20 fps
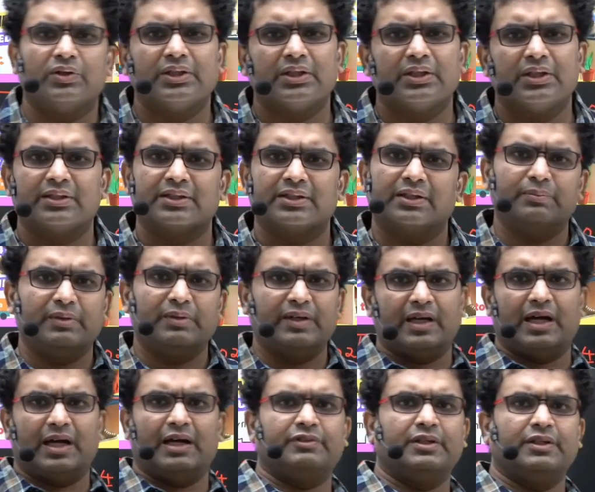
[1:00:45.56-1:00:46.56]
it somewhere
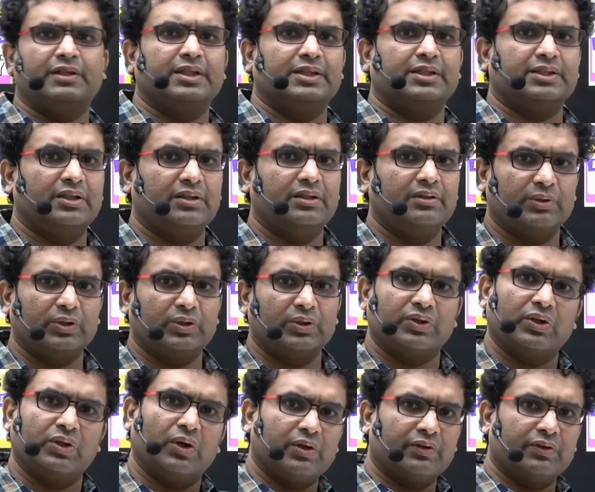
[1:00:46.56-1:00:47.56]
after Dashra, because a
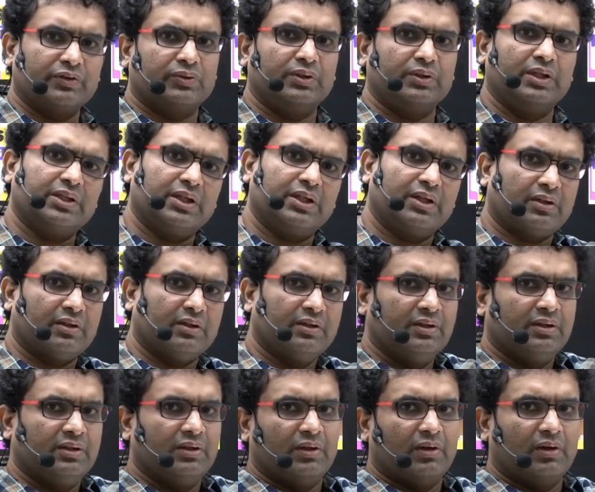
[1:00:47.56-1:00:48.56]
lot of students are
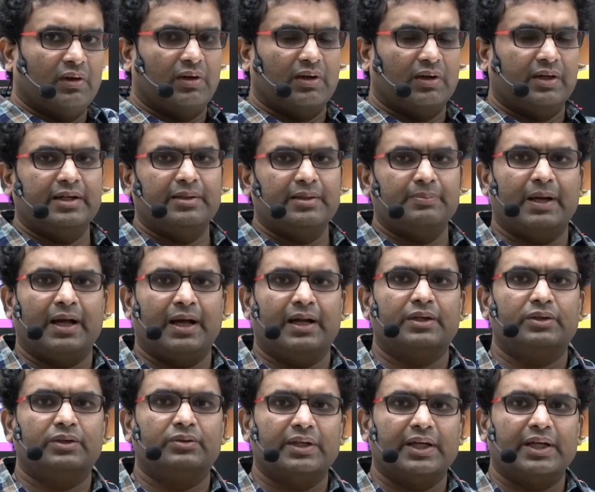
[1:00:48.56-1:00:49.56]
already planning
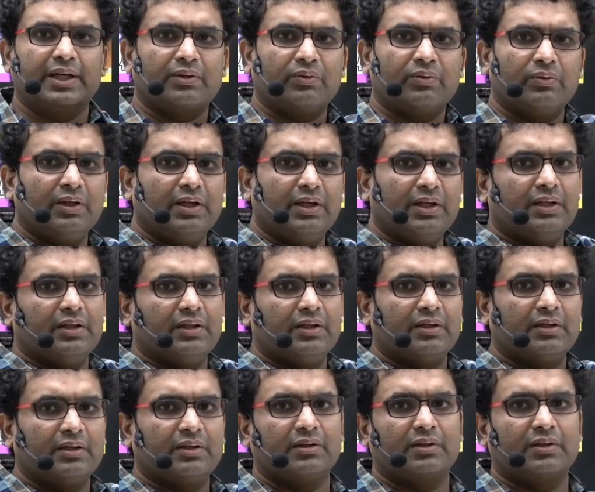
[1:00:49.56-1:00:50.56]
to take only,
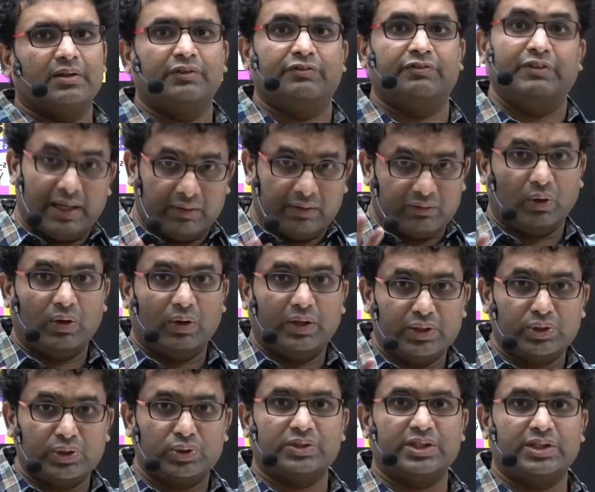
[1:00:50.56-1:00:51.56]
if they have already
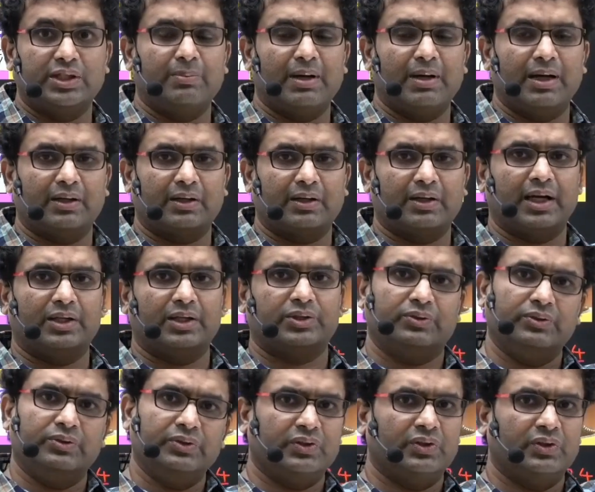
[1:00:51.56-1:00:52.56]
chosen a crash
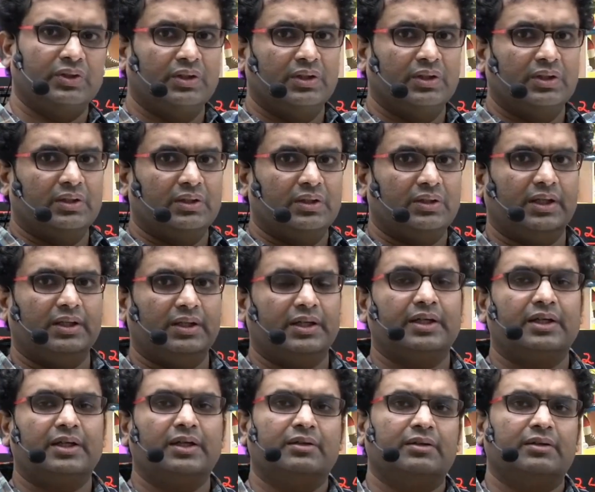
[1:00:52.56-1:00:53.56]
course, they're taking